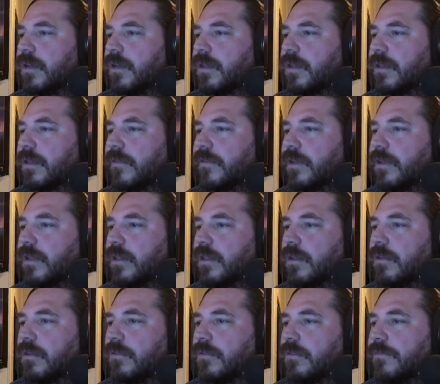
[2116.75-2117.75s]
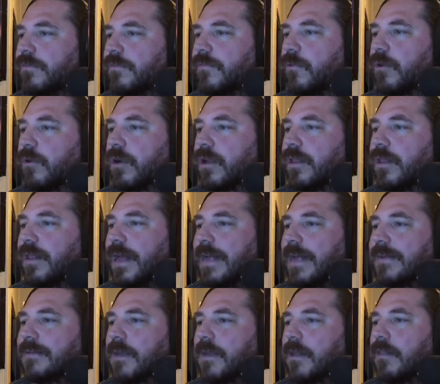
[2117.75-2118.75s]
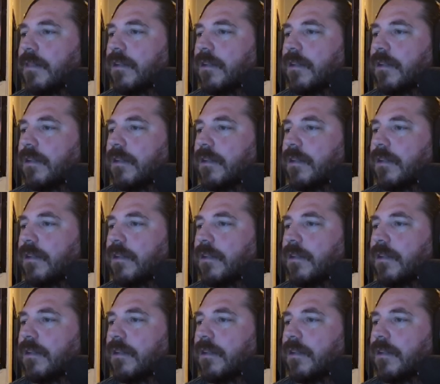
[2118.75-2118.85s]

74 classic.